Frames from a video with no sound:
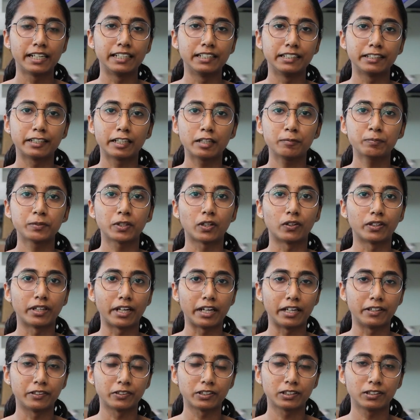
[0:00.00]
in depth on
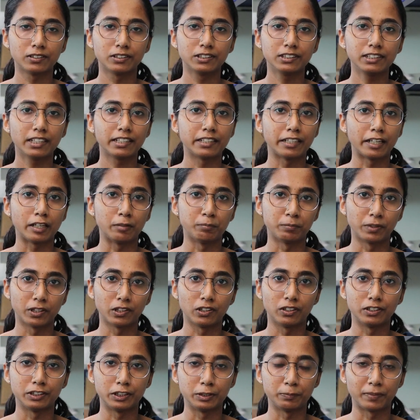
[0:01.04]
embryology and
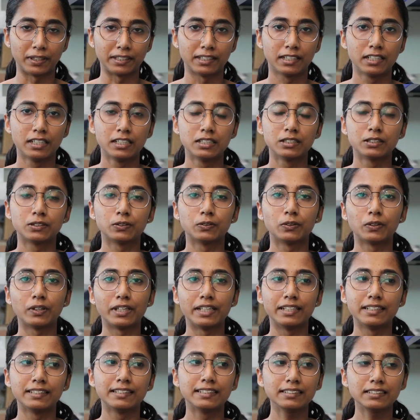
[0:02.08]
embryology part. So
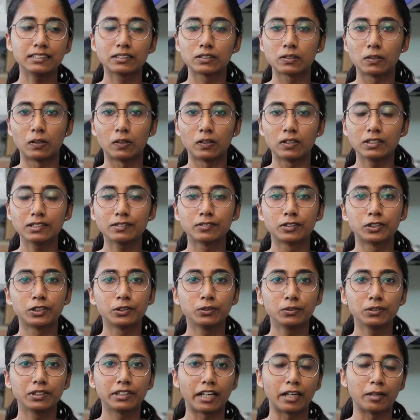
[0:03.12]
in this course,
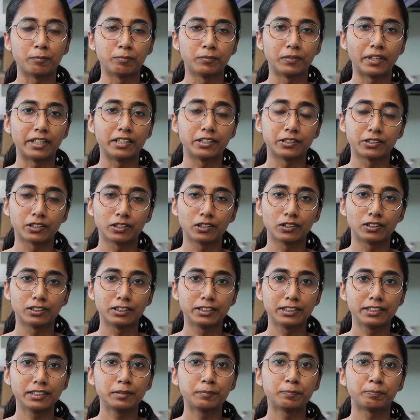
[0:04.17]
through the
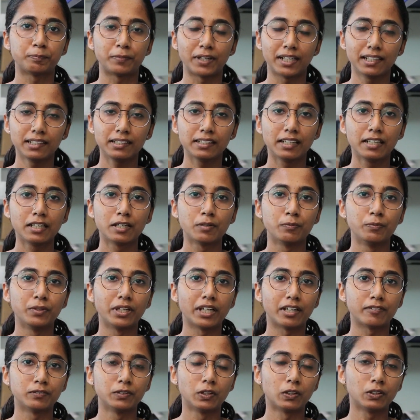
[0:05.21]
embryology part, we
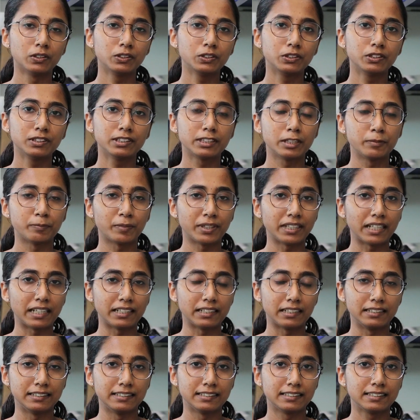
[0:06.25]
have gone through semen
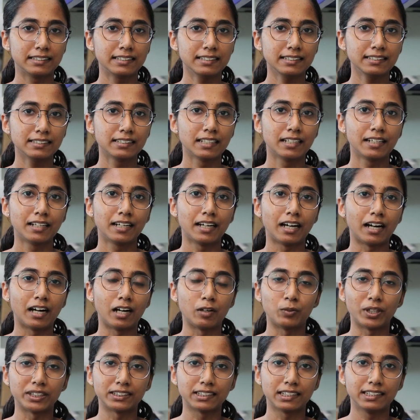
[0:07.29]
analysis,
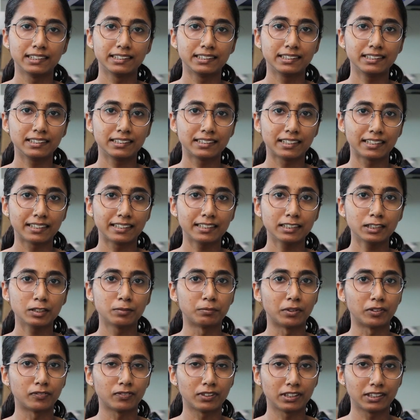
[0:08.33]
vitality
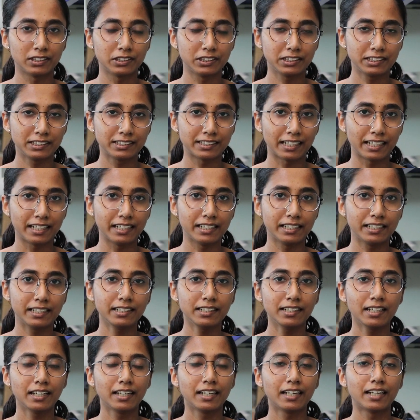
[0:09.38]
test, morphology
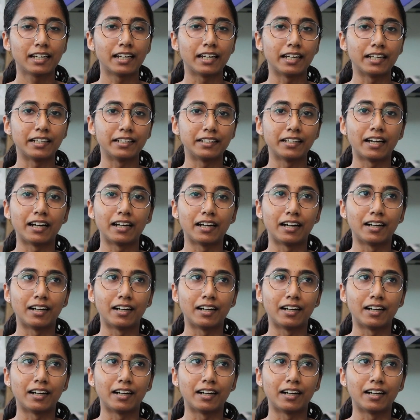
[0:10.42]
staining, and